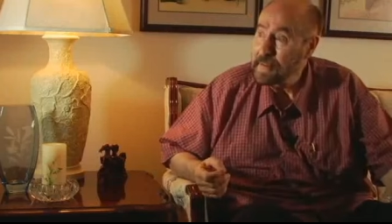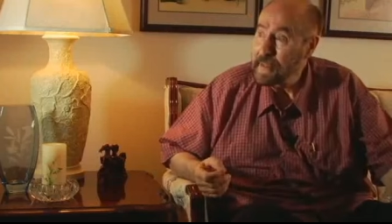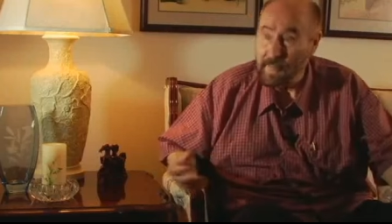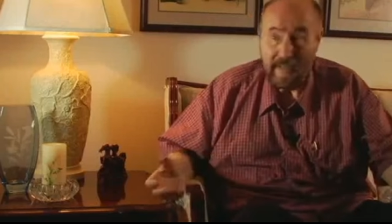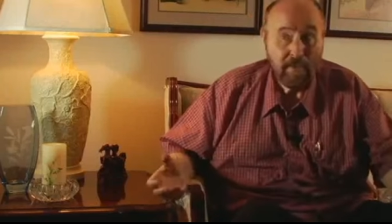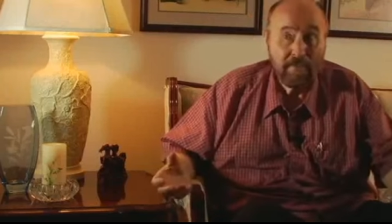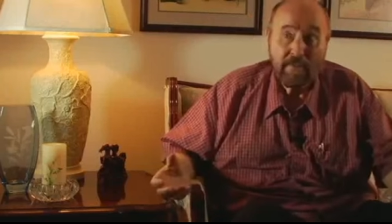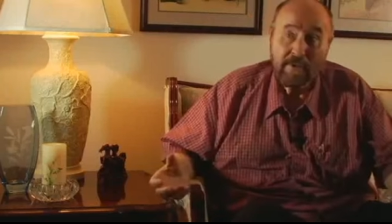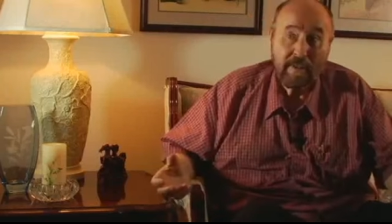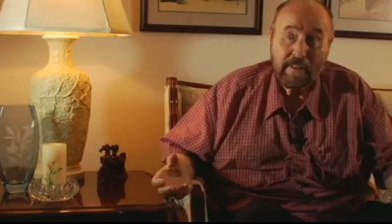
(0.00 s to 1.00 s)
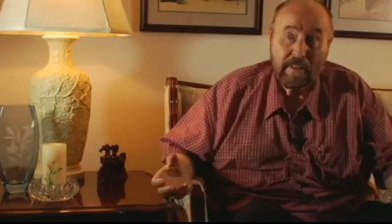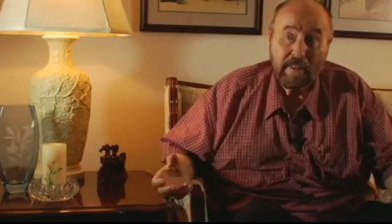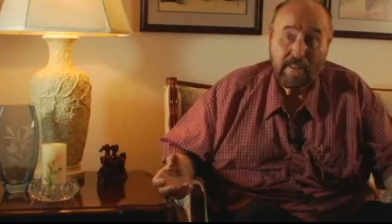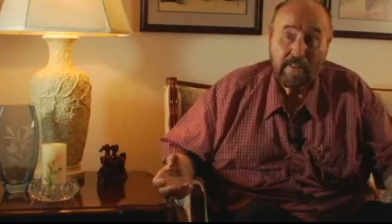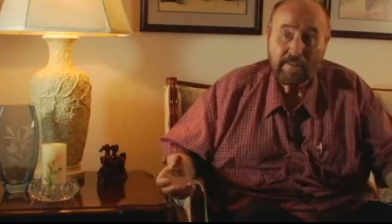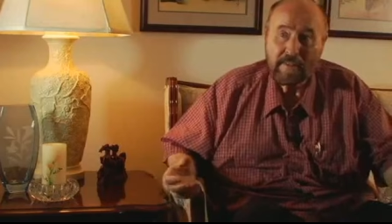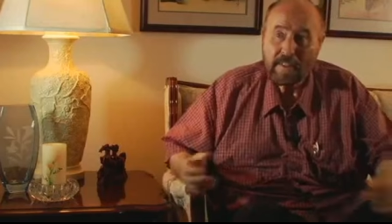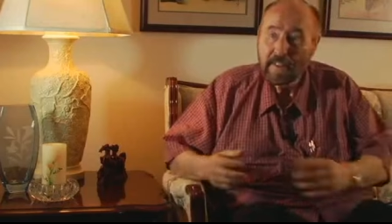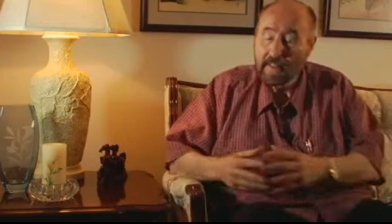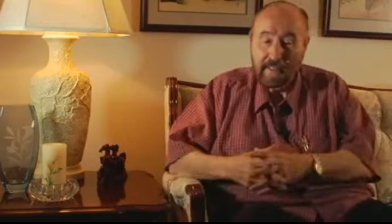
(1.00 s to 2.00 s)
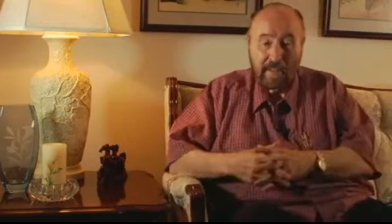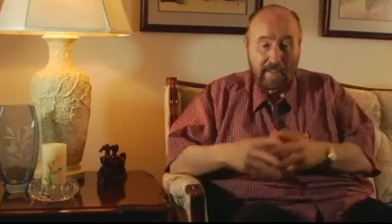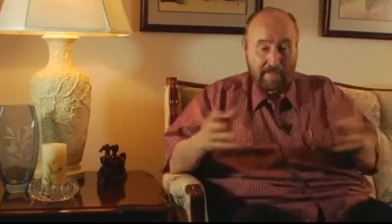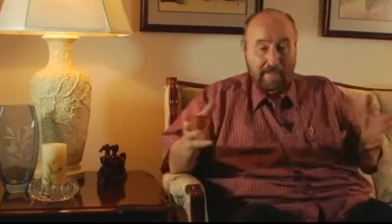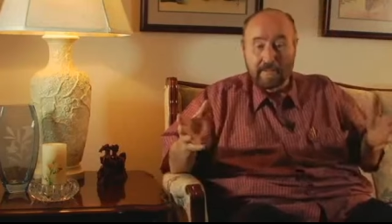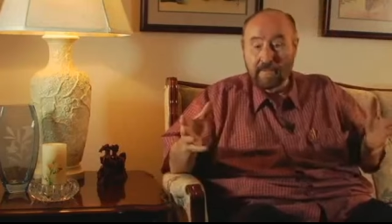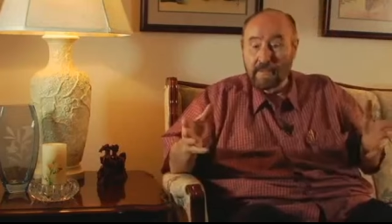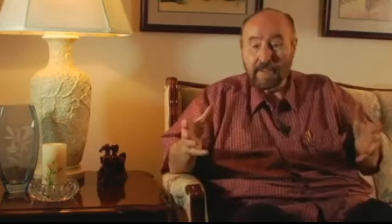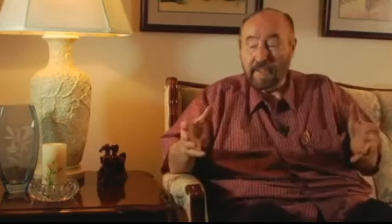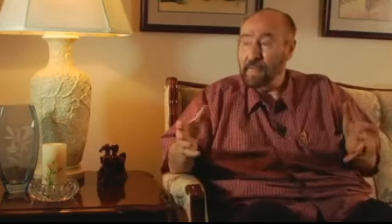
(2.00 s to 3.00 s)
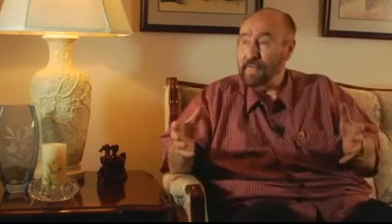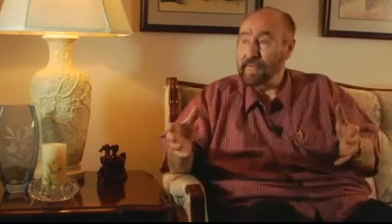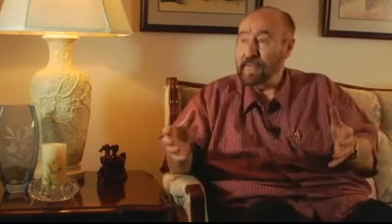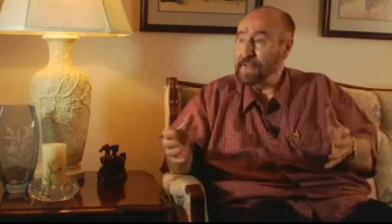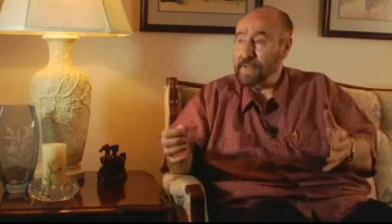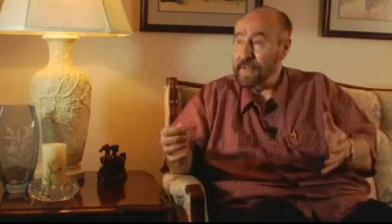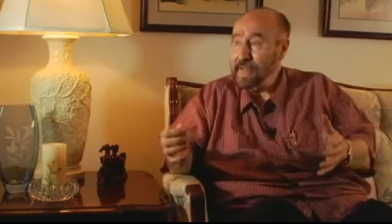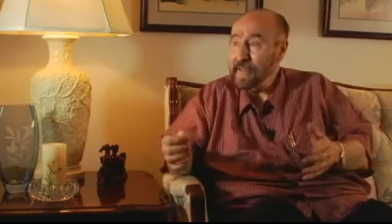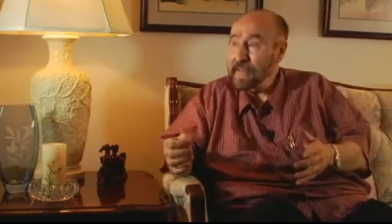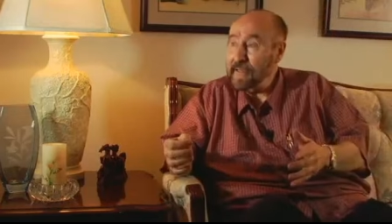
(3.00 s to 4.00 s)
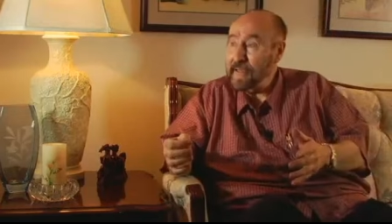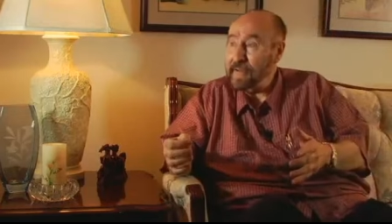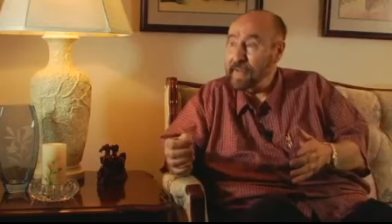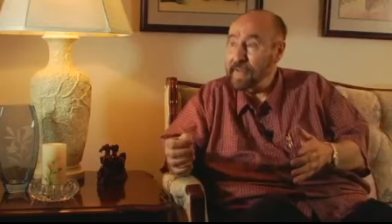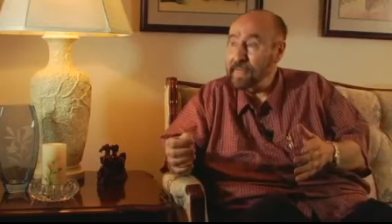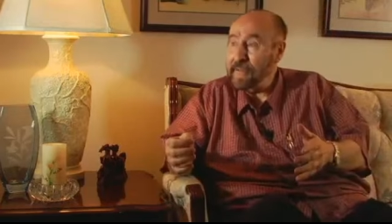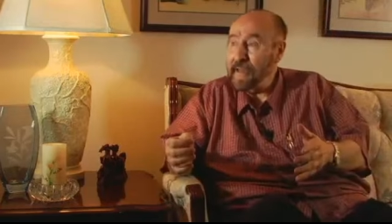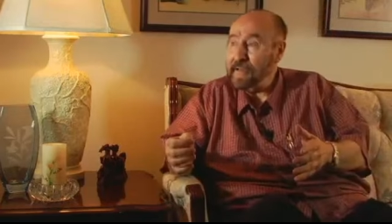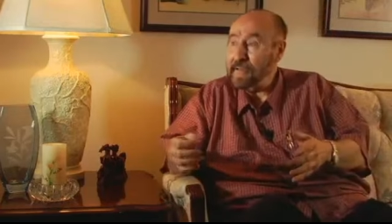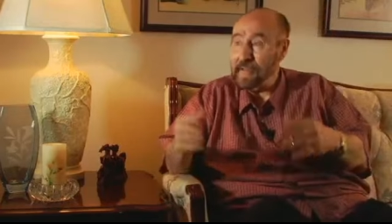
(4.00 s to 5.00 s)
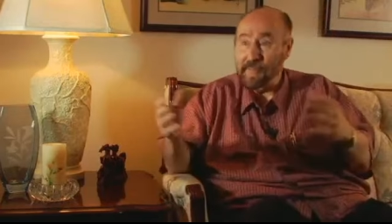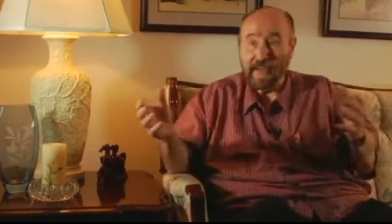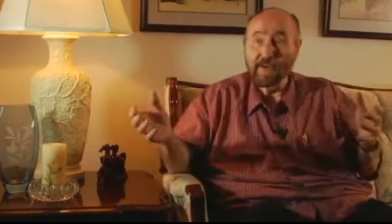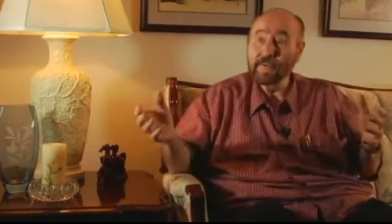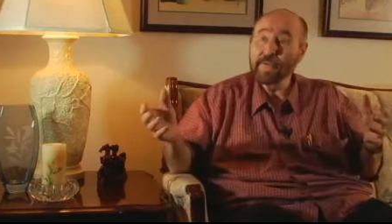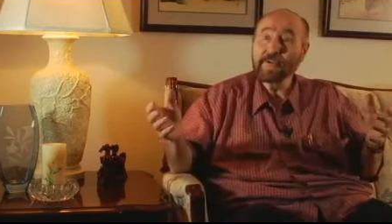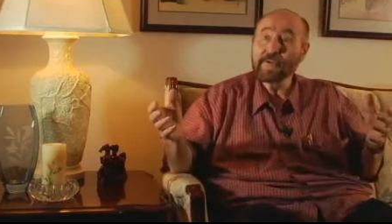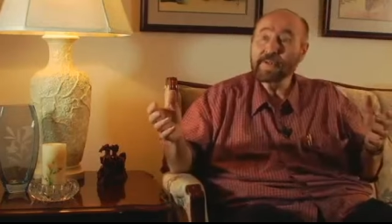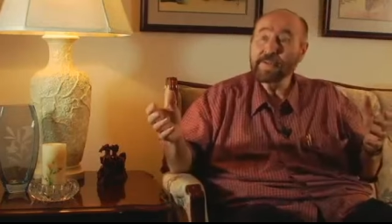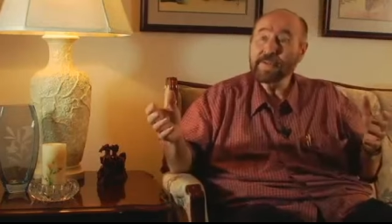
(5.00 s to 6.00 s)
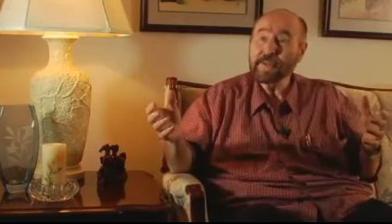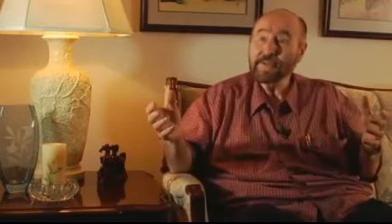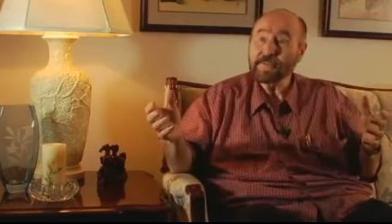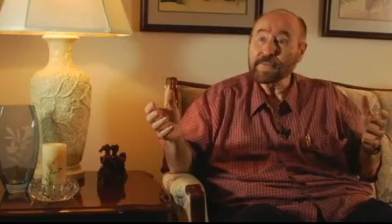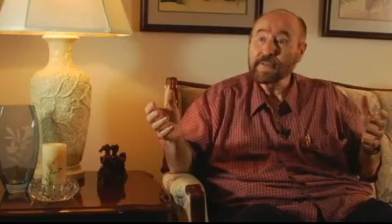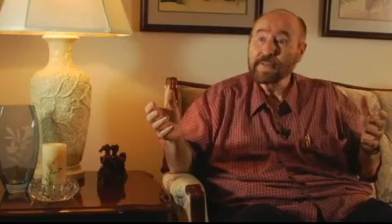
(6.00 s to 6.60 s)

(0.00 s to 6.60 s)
He made over unity systems. Stubblefield certainly didn't have any of that. He made over unity systems.